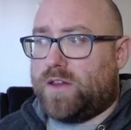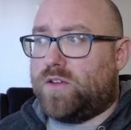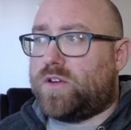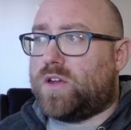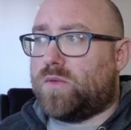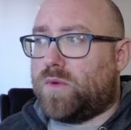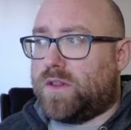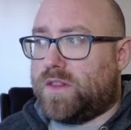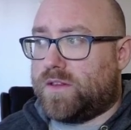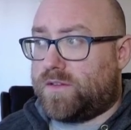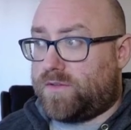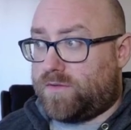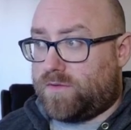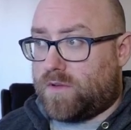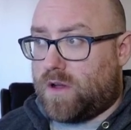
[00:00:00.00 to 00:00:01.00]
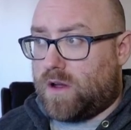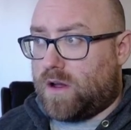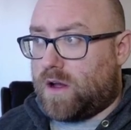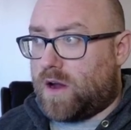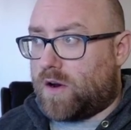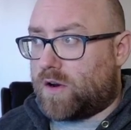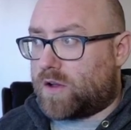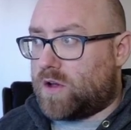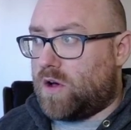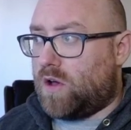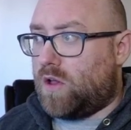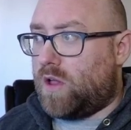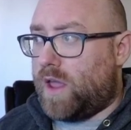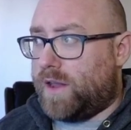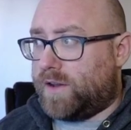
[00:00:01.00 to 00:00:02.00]
You could read this
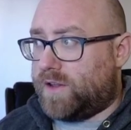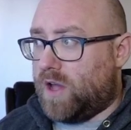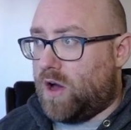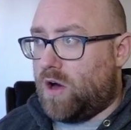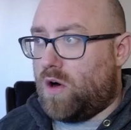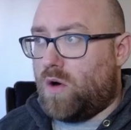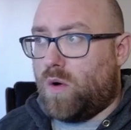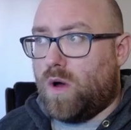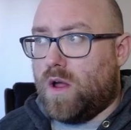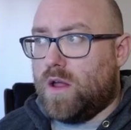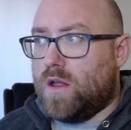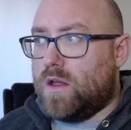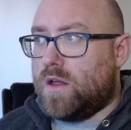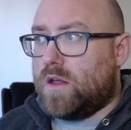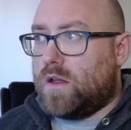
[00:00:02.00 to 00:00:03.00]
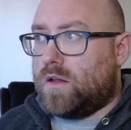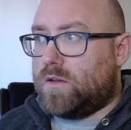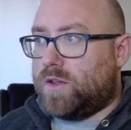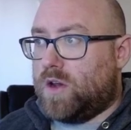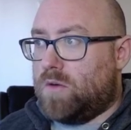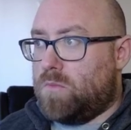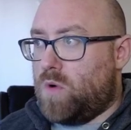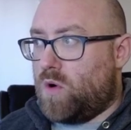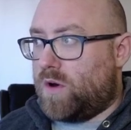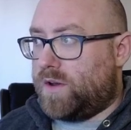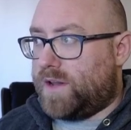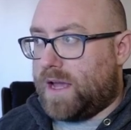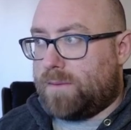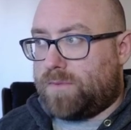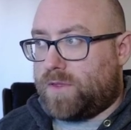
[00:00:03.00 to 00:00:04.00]
article and go, more in
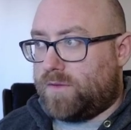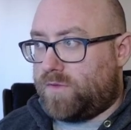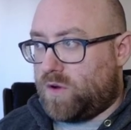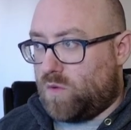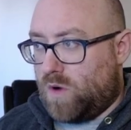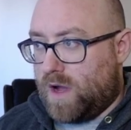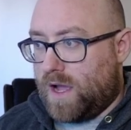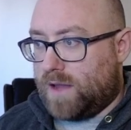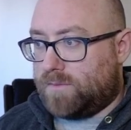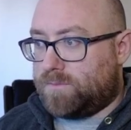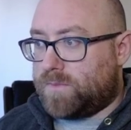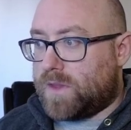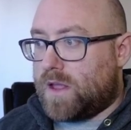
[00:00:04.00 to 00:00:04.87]
depth if you want.